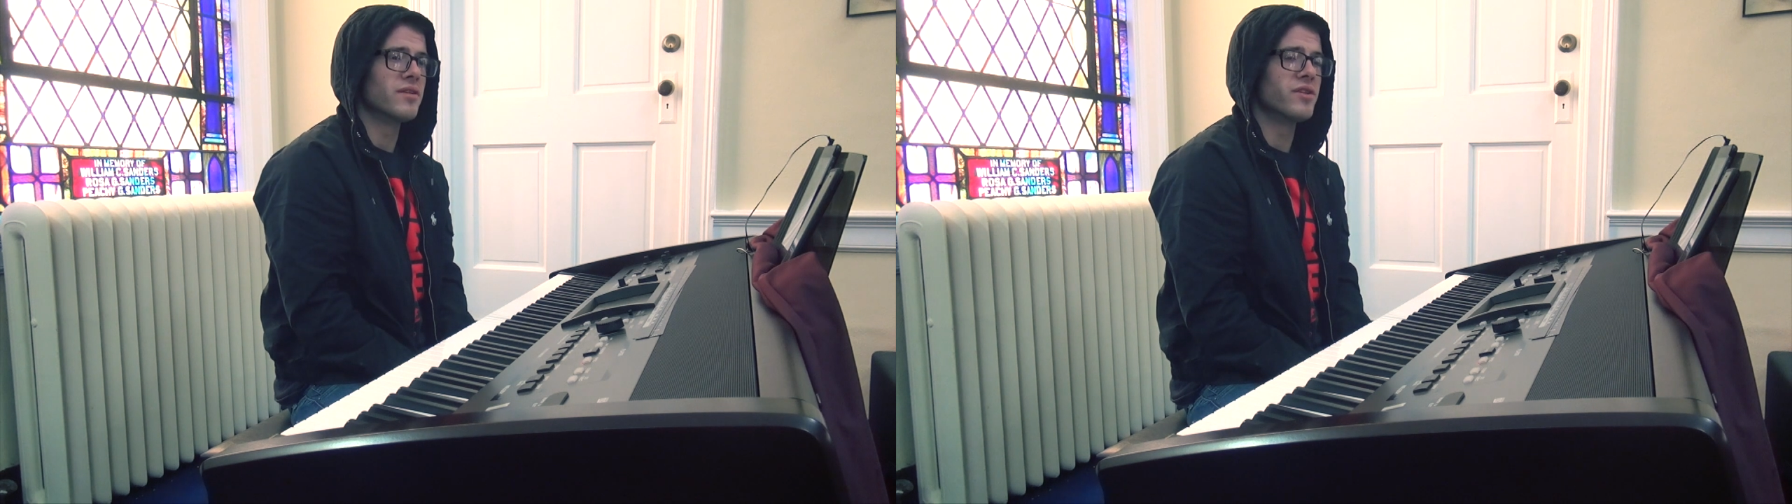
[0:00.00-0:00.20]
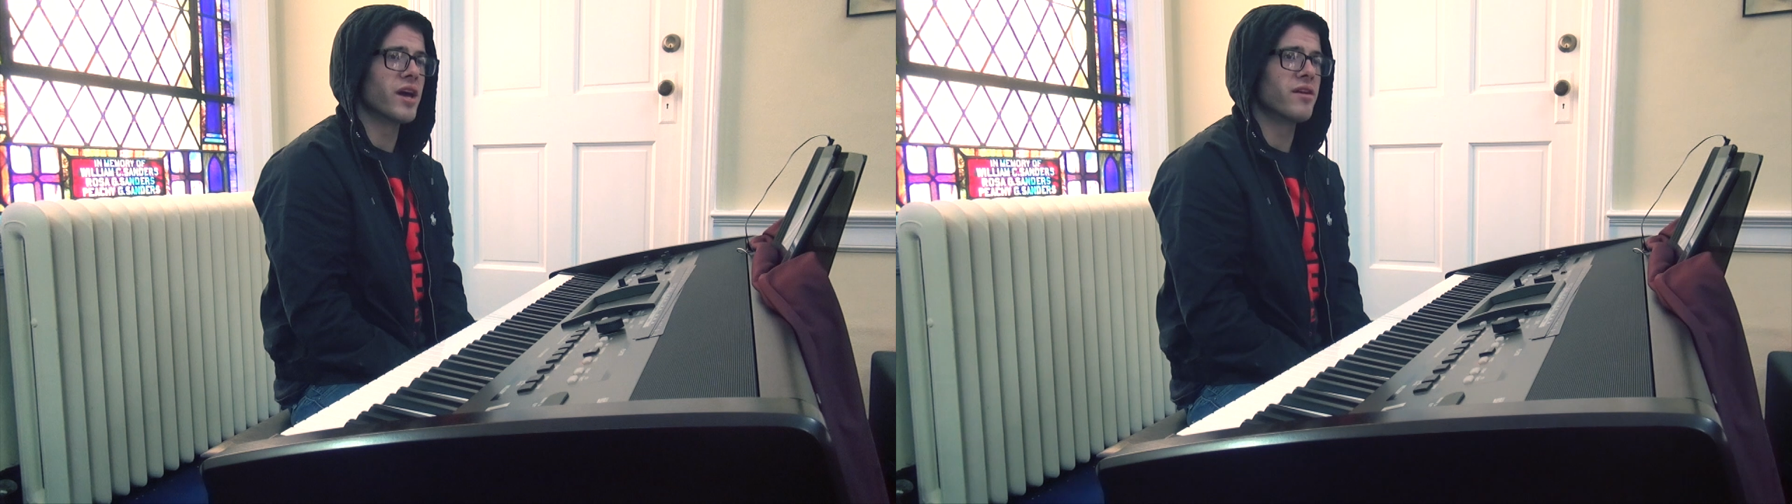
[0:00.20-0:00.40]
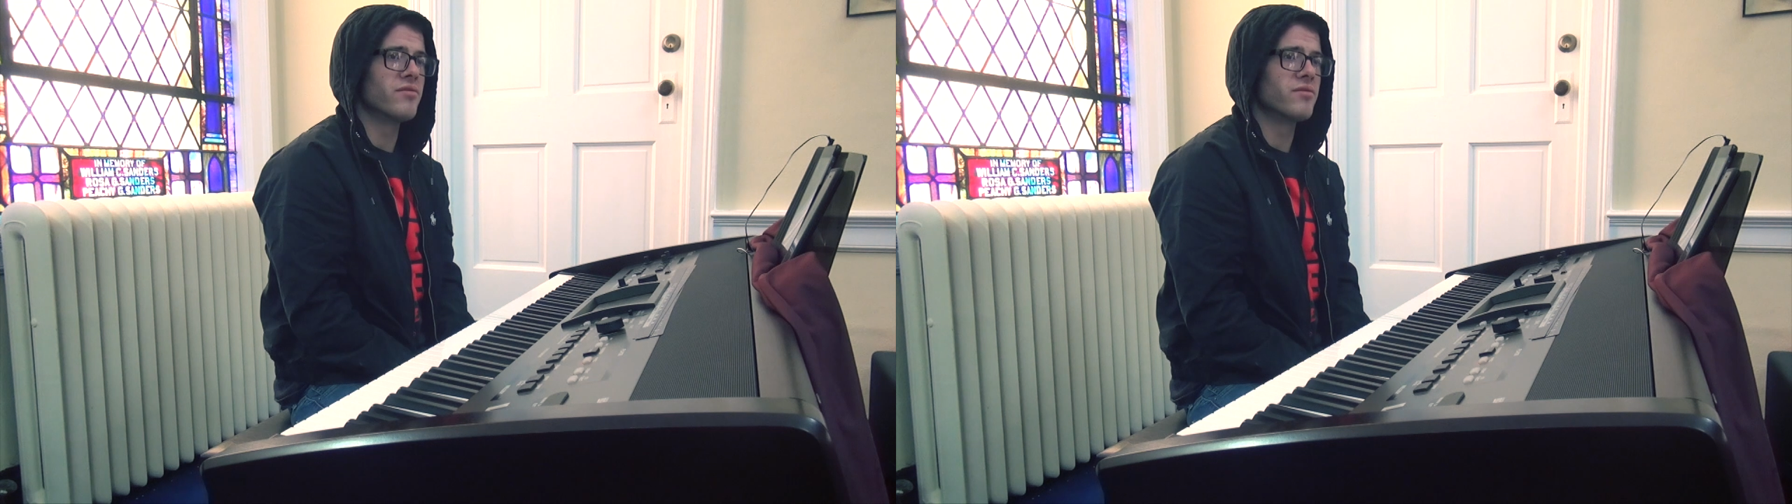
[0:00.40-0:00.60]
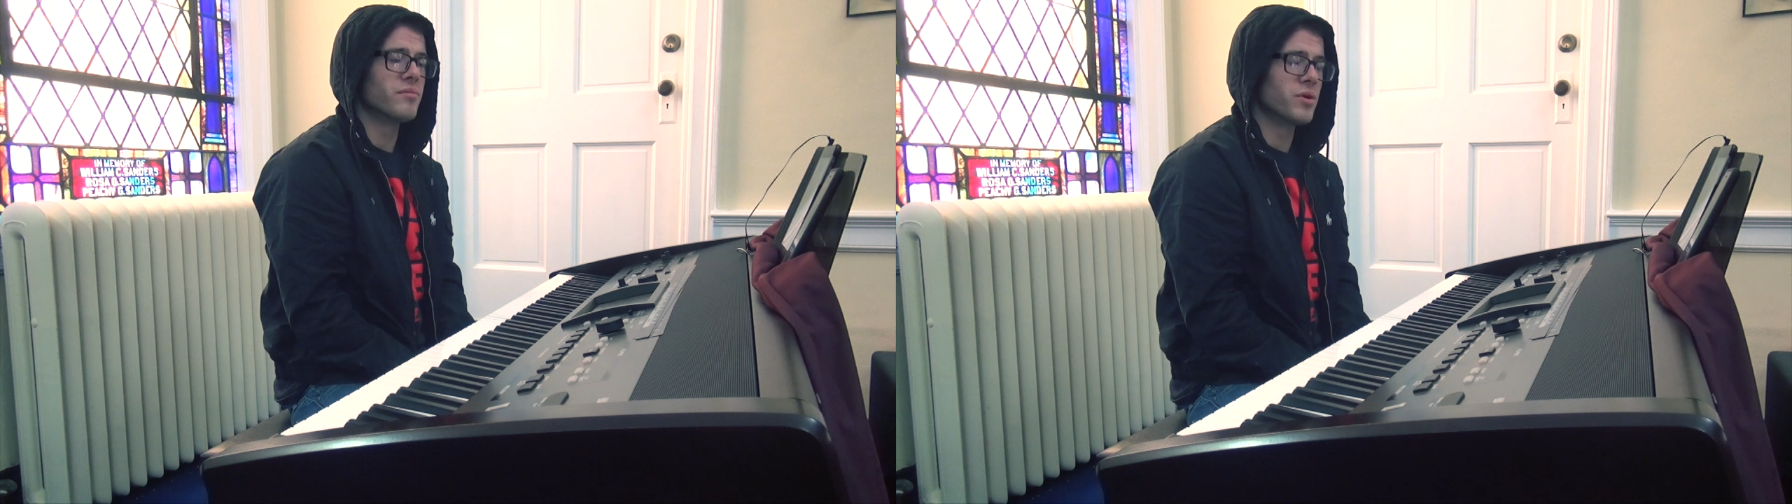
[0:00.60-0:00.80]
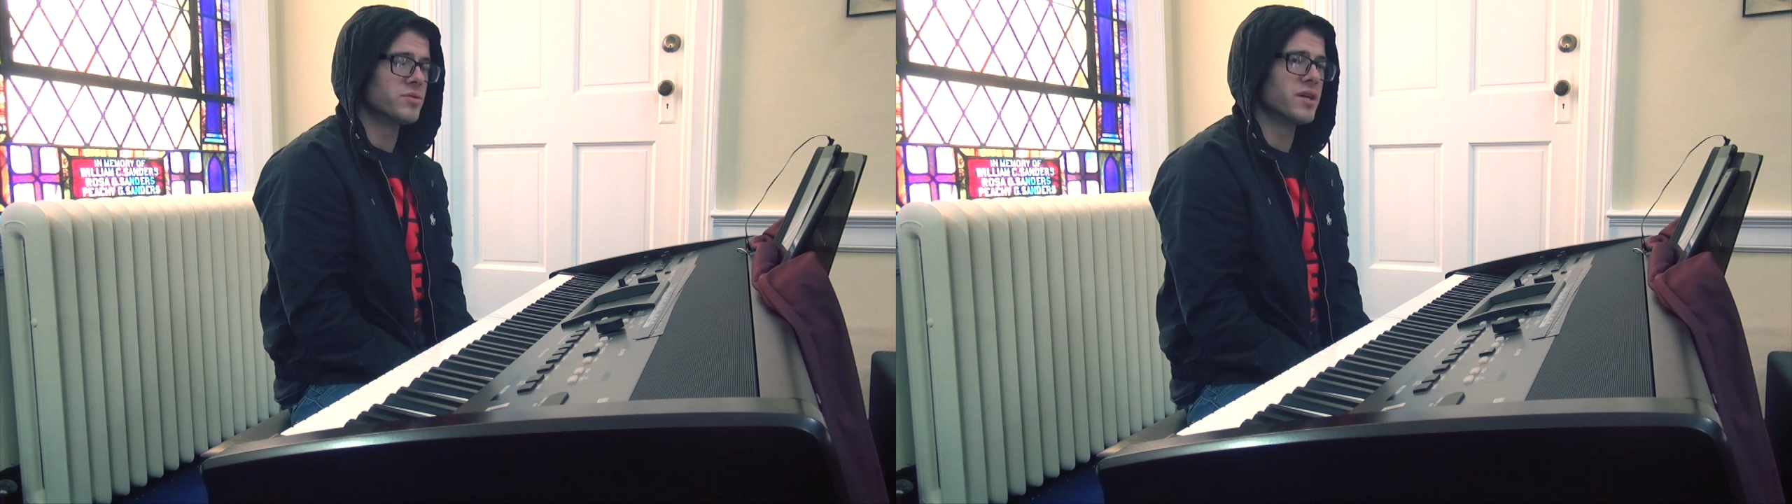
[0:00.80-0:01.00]
living out
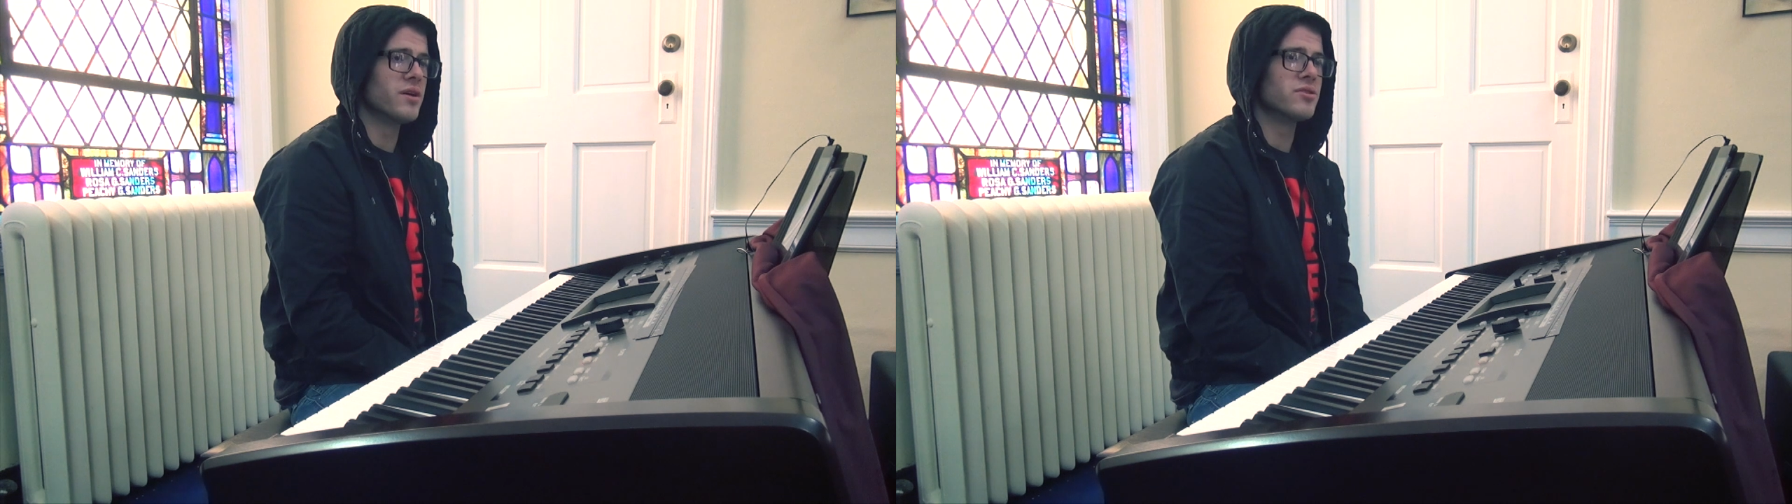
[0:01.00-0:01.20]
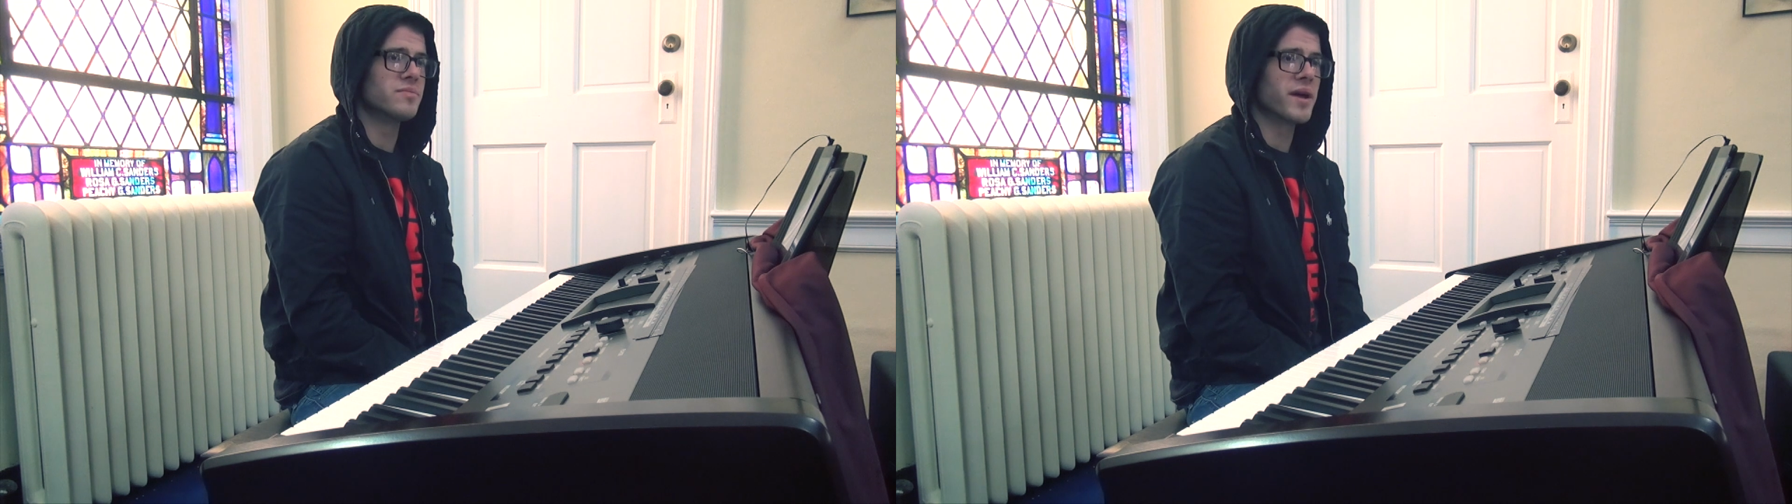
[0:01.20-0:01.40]
of motels,